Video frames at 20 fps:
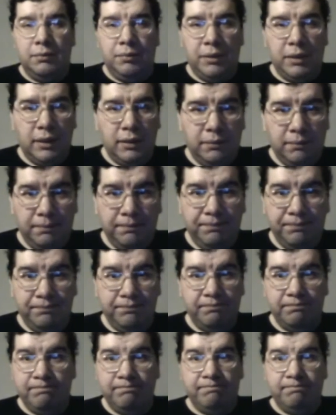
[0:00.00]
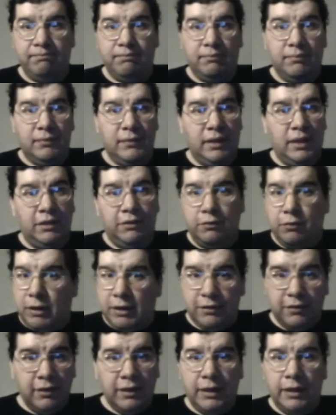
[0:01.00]
But it's
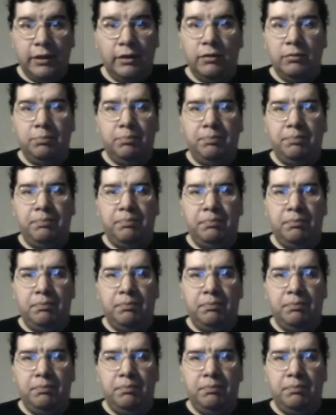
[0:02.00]
great to hear